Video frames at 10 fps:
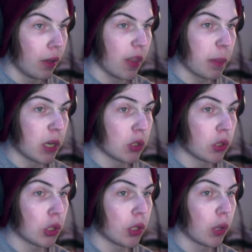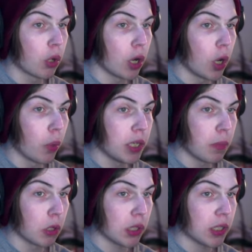The parts of the show that were always
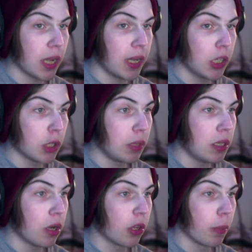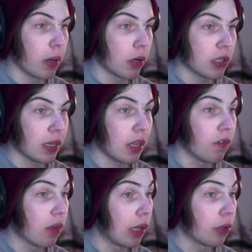most exciting to me are the parts that didn't
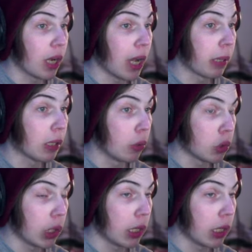follow the comic closely.